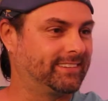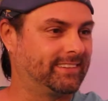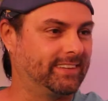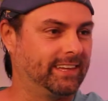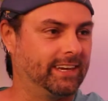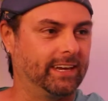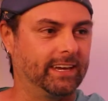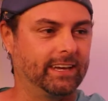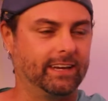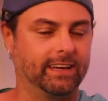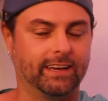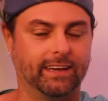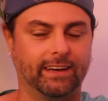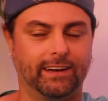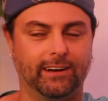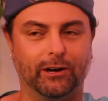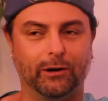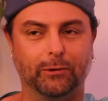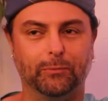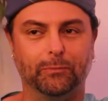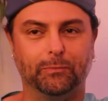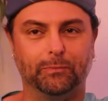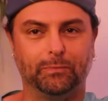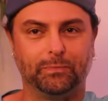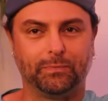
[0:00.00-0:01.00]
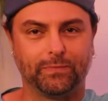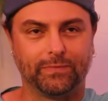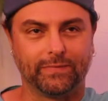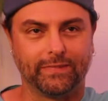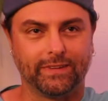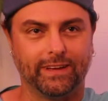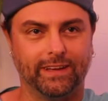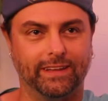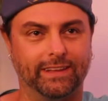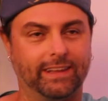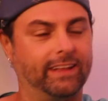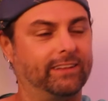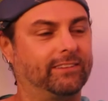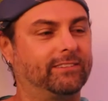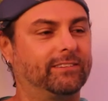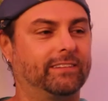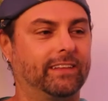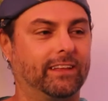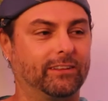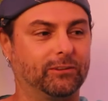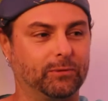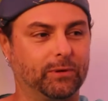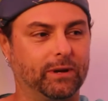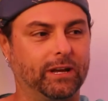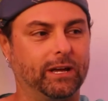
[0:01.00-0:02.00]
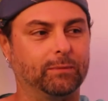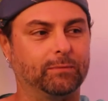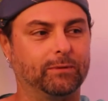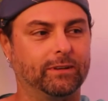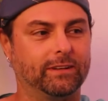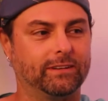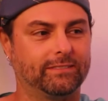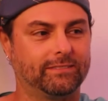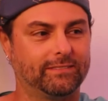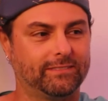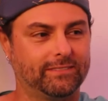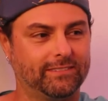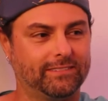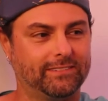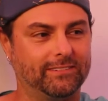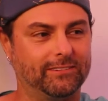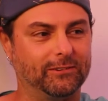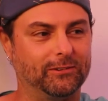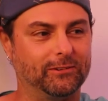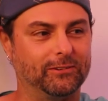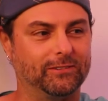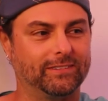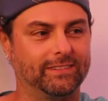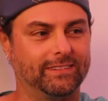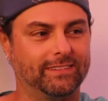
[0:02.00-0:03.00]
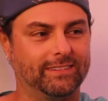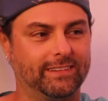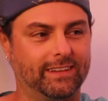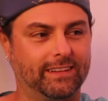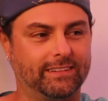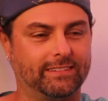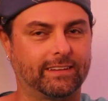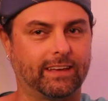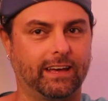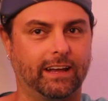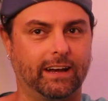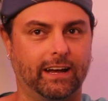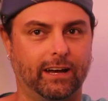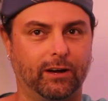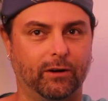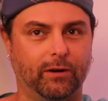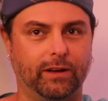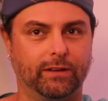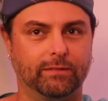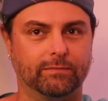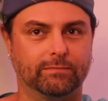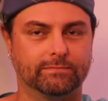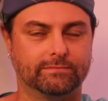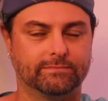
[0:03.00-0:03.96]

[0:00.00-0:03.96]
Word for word: thing. Um, and that's, that's what happened. So wow. that's kind of how I